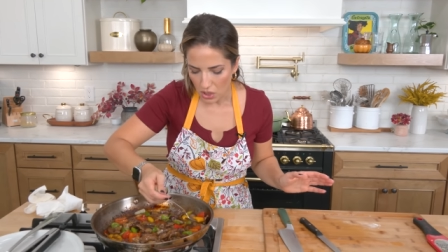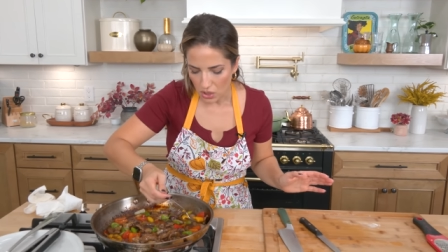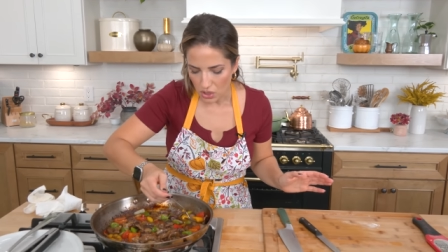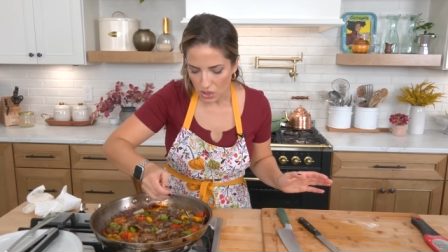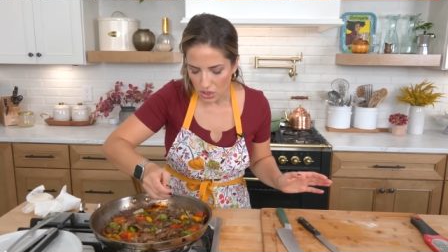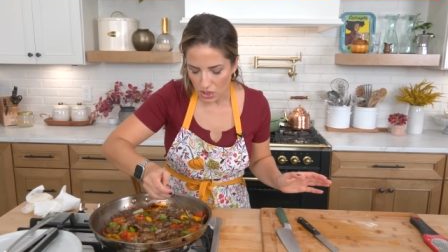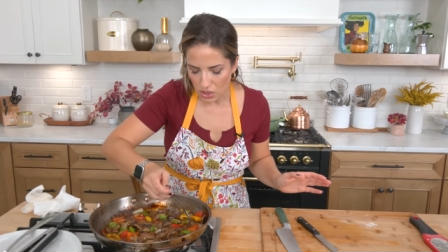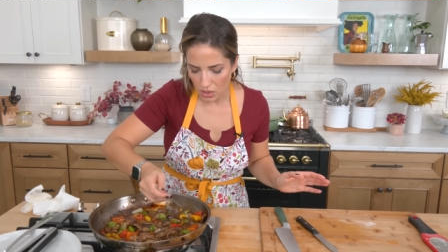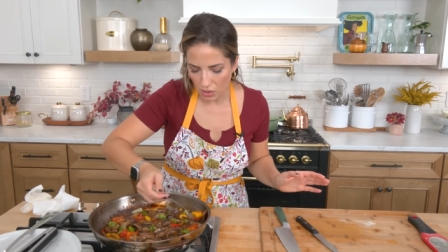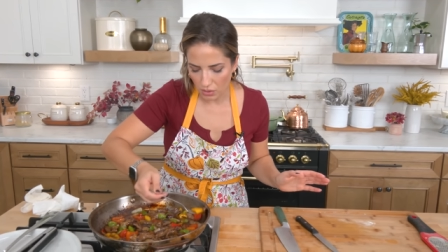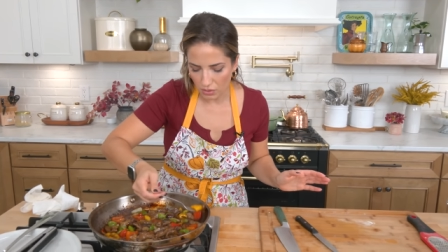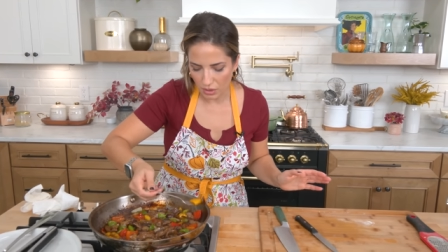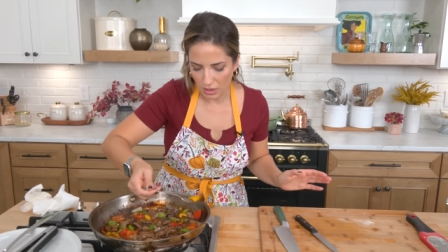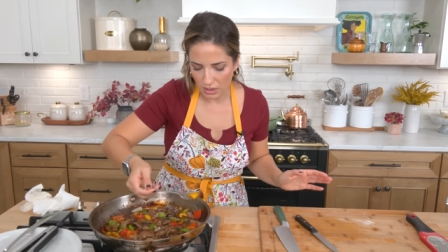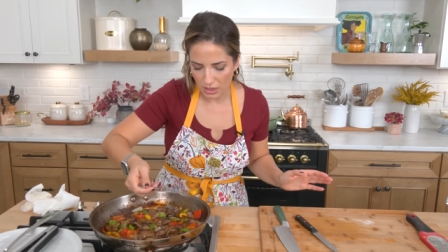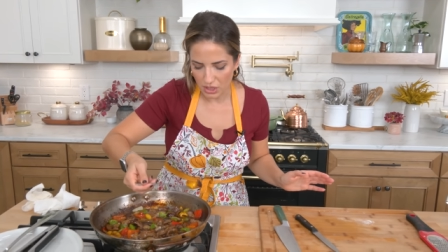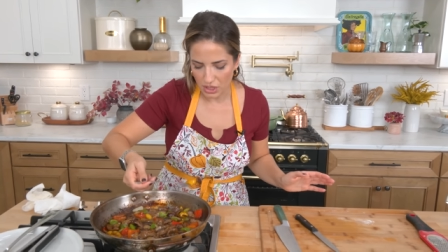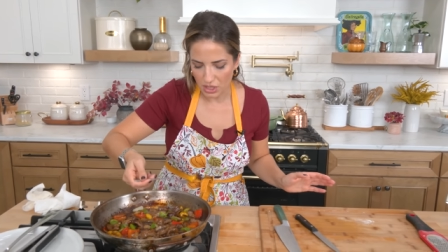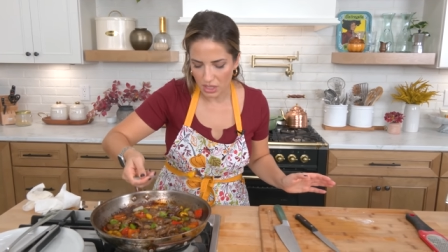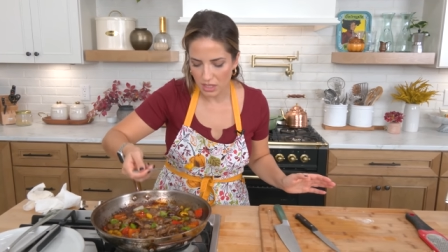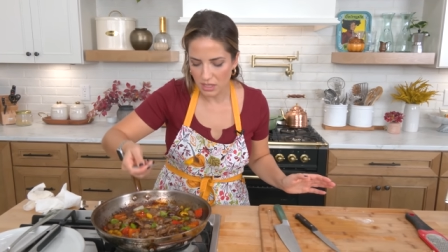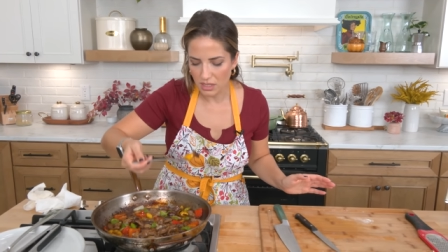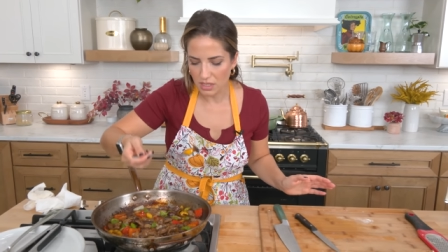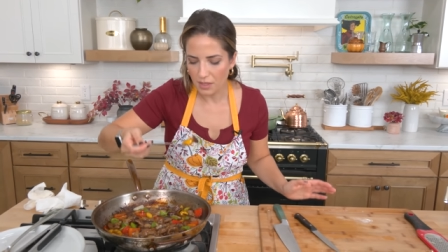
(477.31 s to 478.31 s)
So
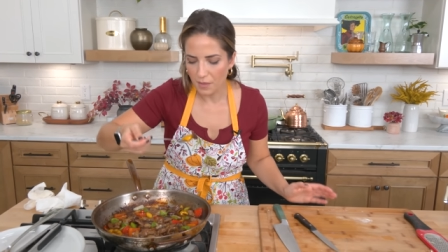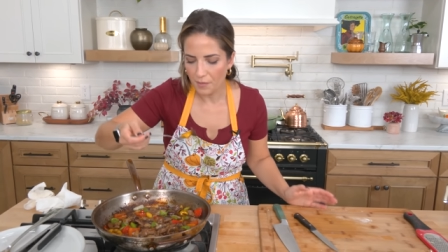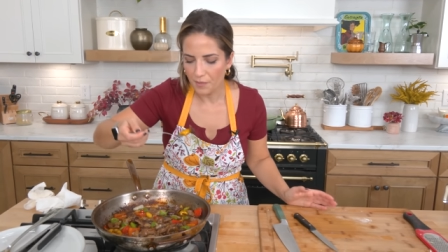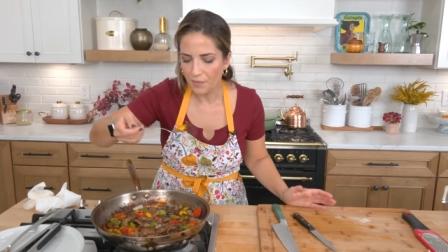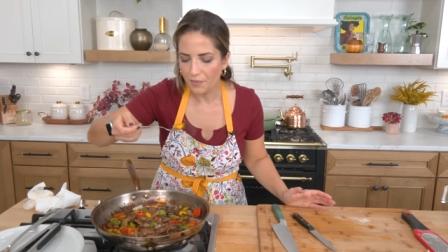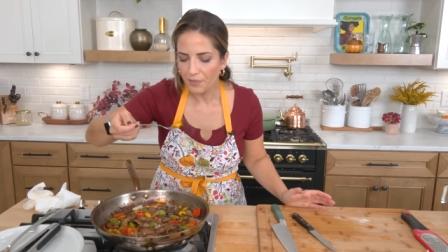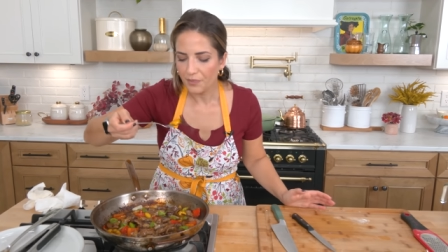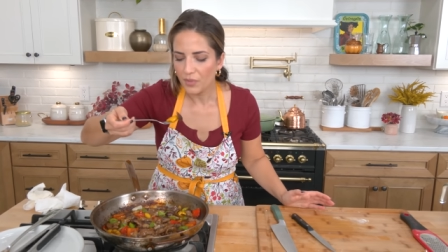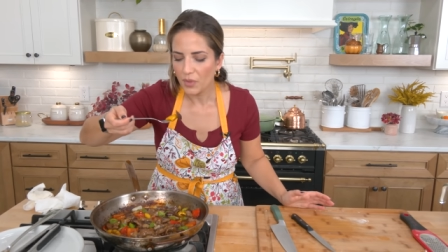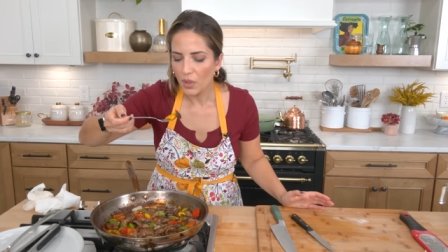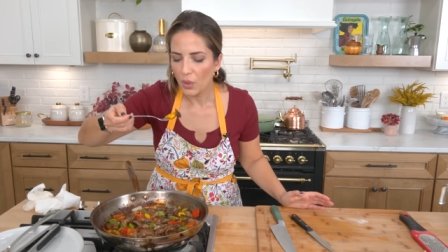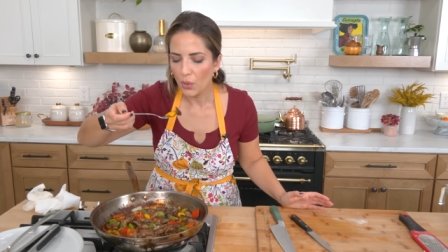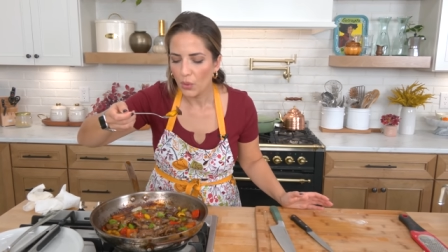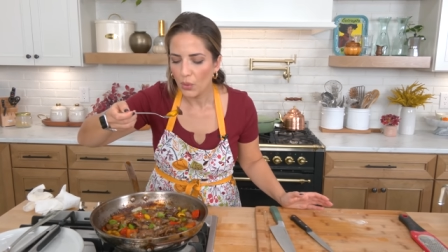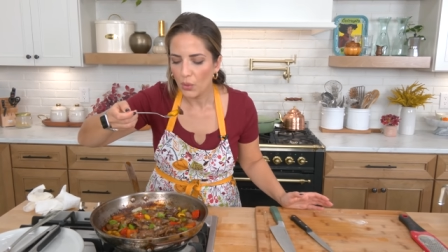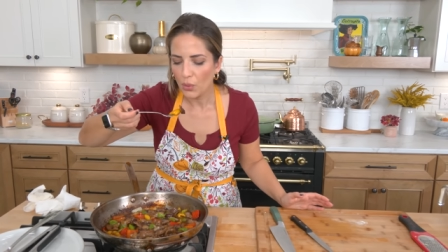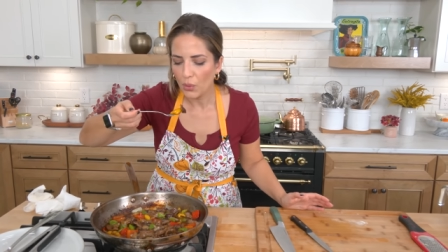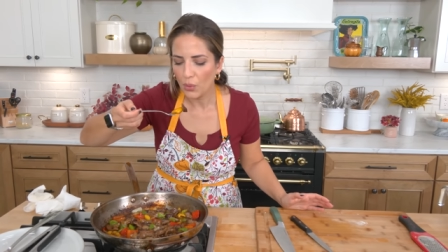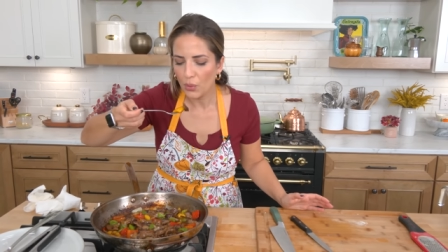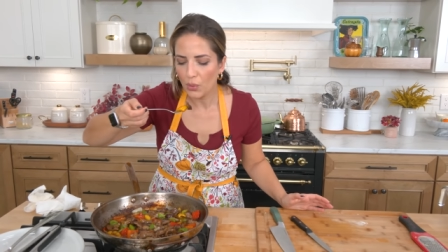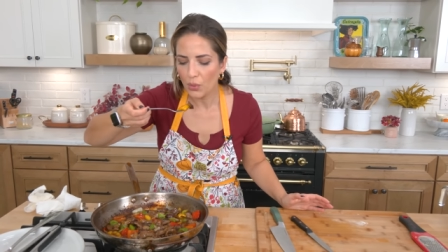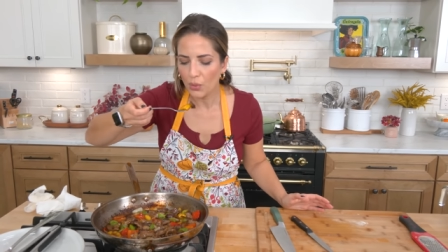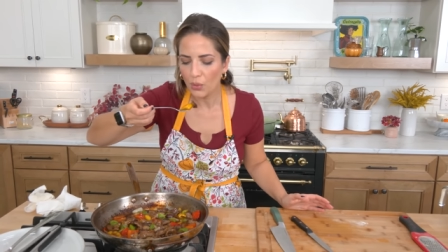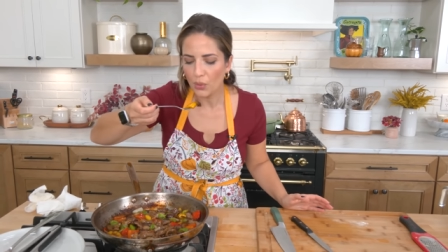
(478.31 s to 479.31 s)
delicious.
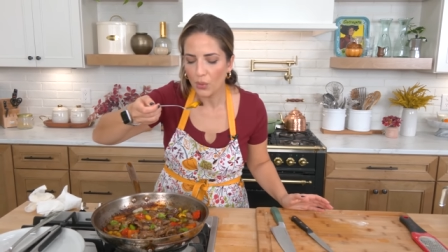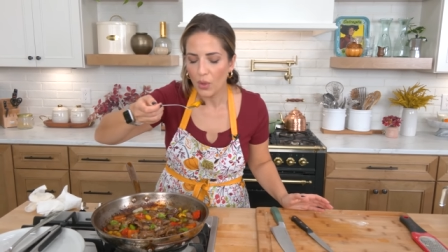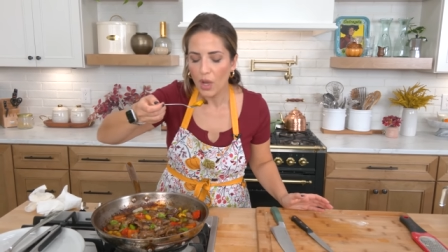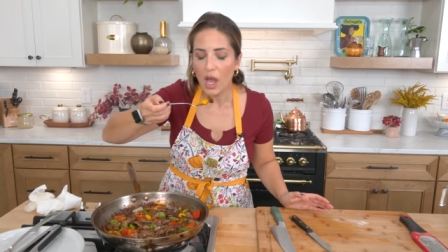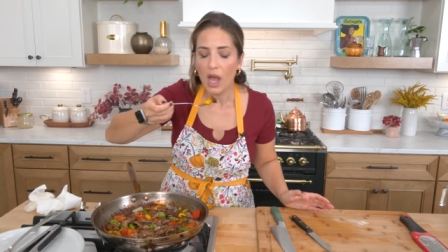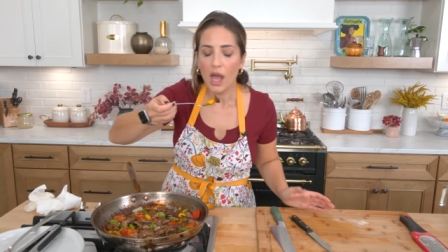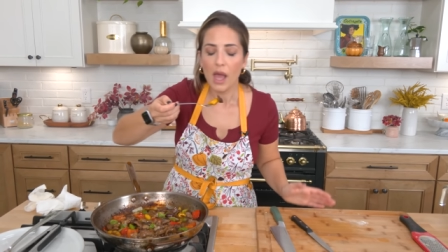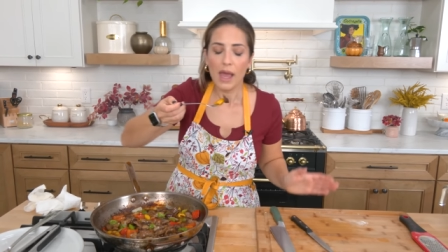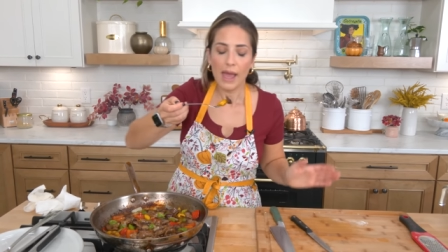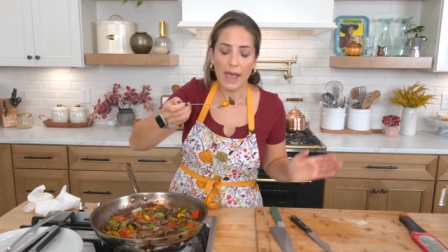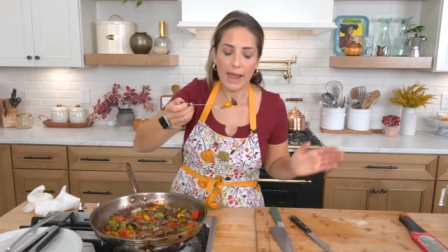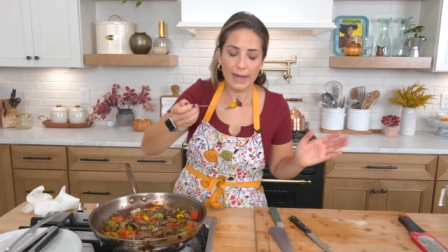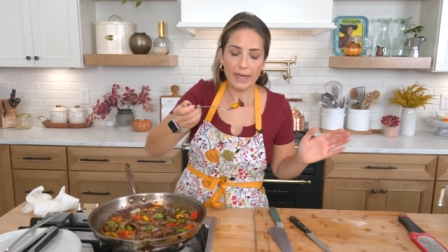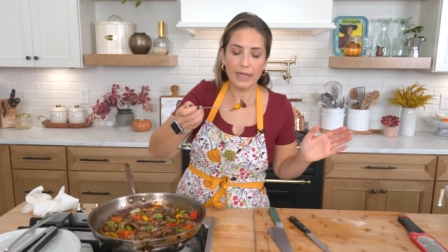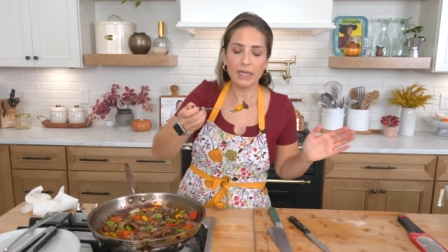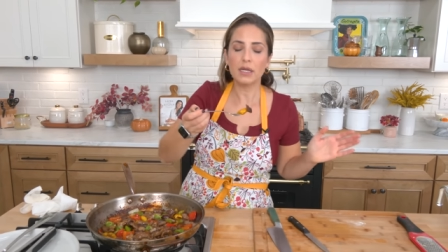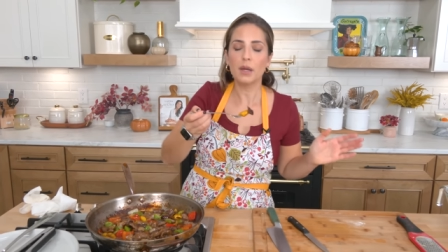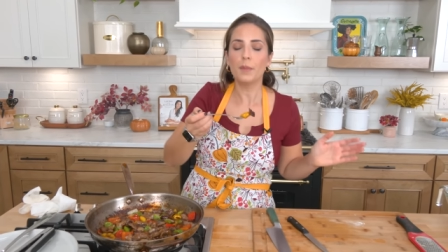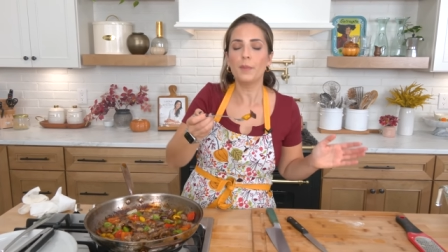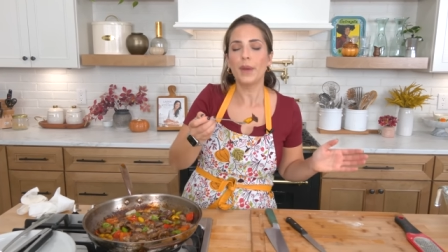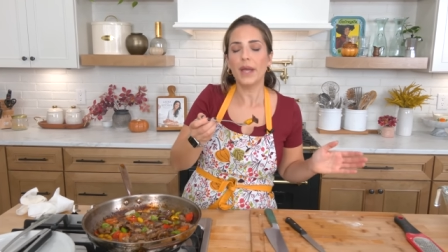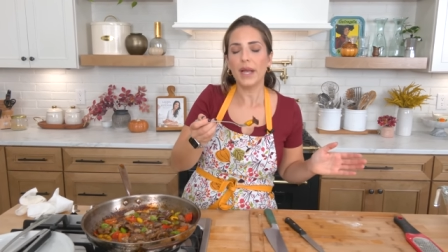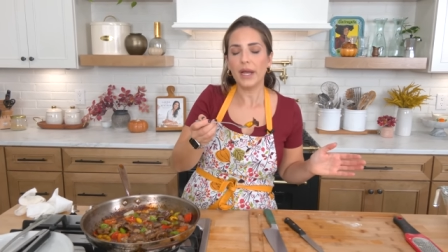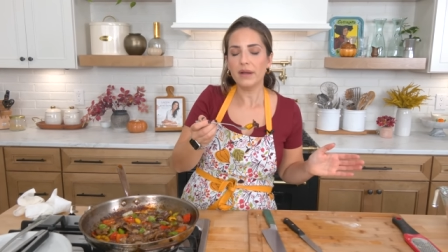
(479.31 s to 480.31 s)
And in
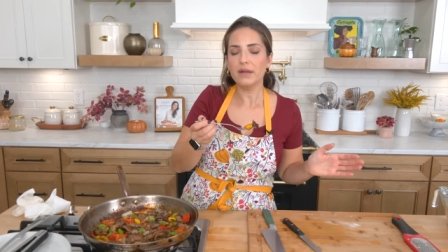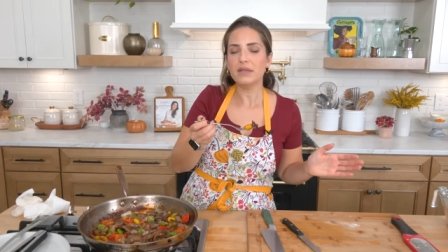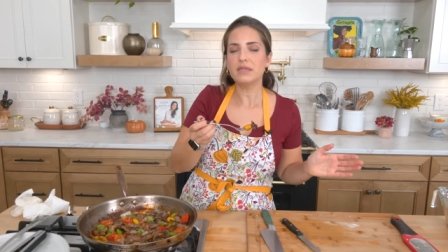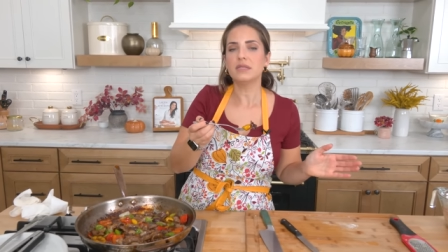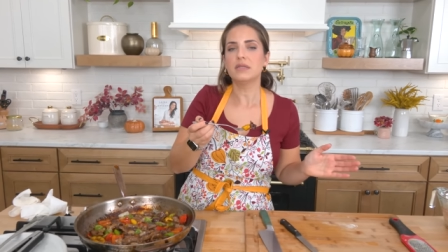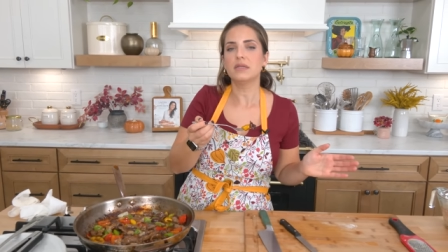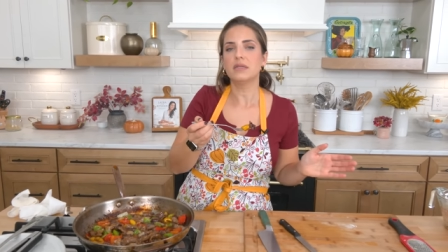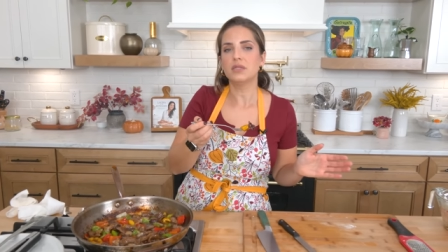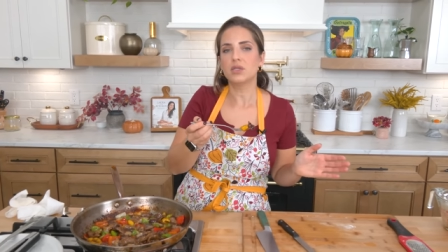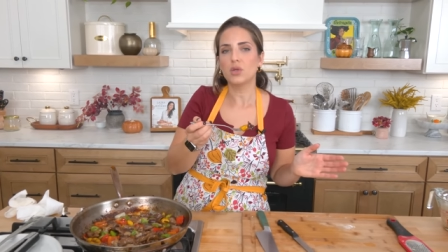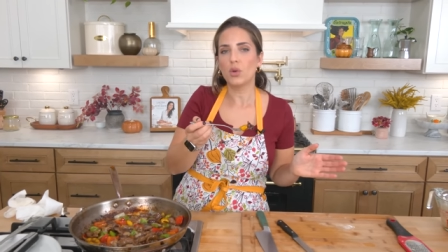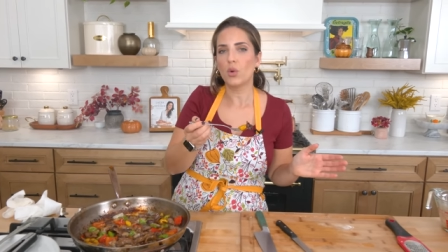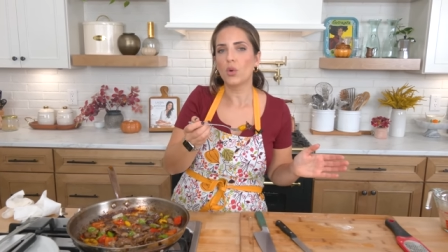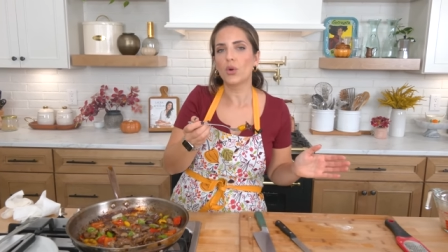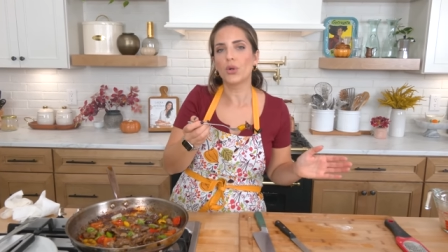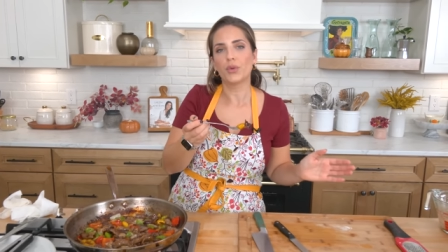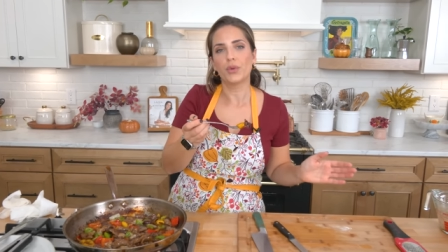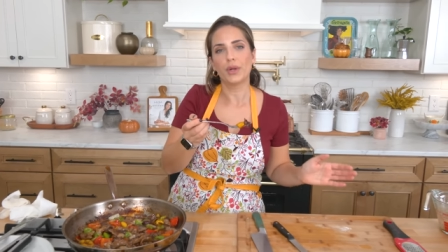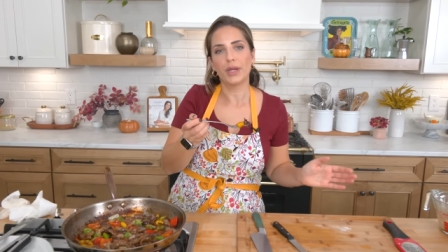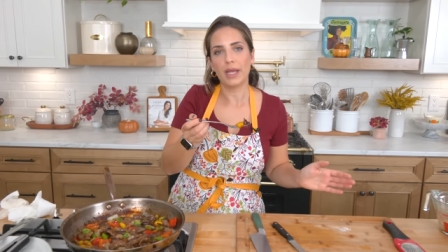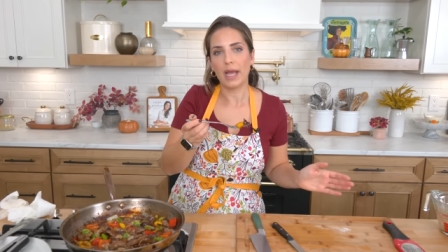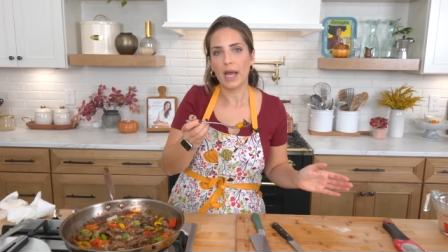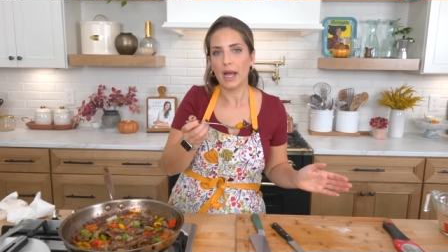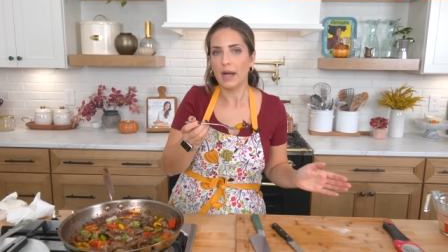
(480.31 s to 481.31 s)
comparison to ordering